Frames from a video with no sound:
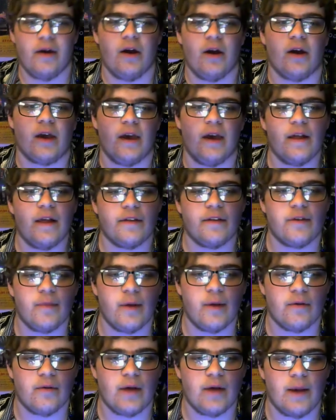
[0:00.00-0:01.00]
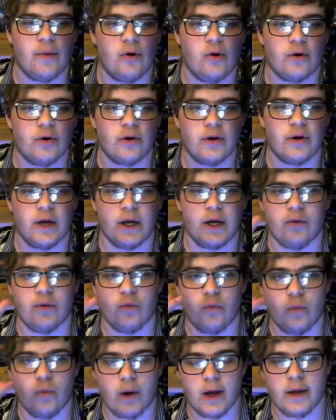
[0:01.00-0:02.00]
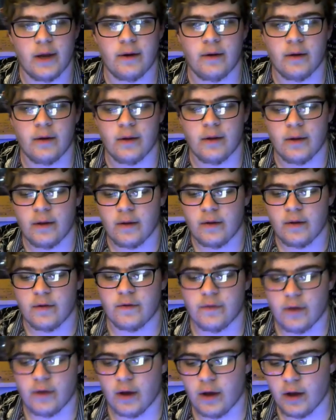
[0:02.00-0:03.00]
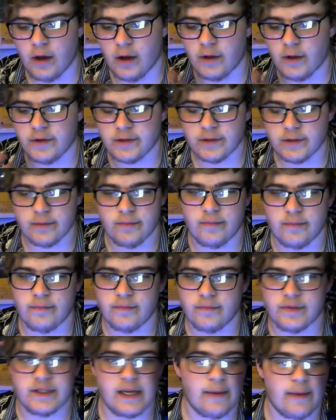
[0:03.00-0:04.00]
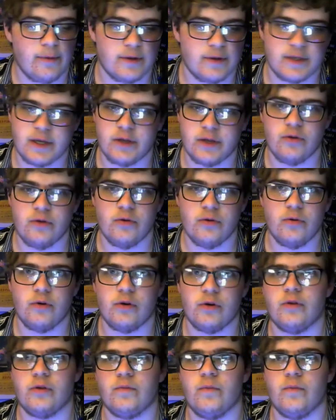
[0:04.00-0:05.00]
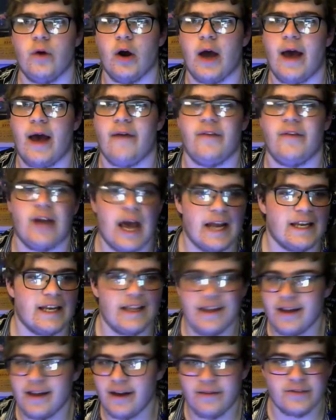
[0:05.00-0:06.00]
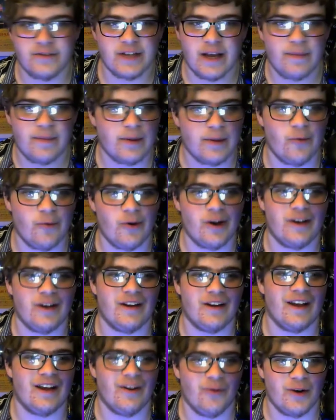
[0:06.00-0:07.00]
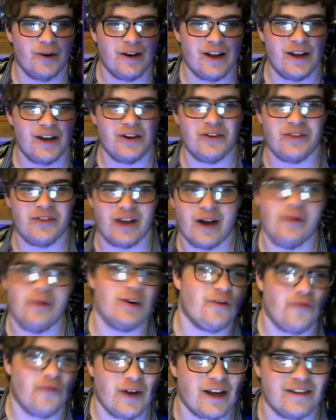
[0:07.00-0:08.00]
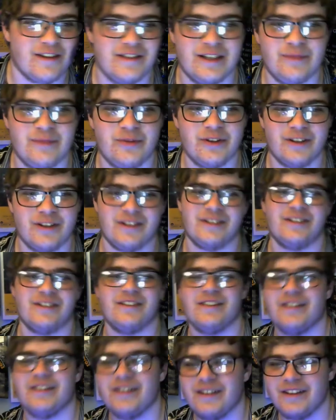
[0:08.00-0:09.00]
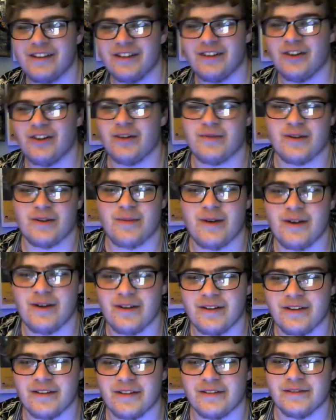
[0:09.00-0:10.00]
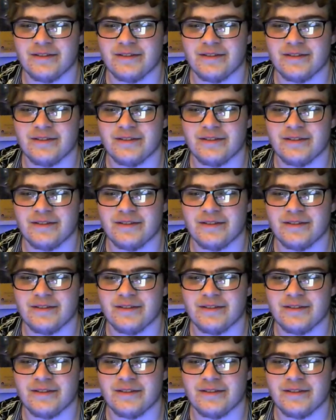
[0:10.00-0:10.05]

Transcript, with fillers: okay, that's a better rabbit hole to go down. What uh some samples that you uh, have an idea of sampling one day? One day do you think I want to fucking sample this? You know what I'm talking about? All right.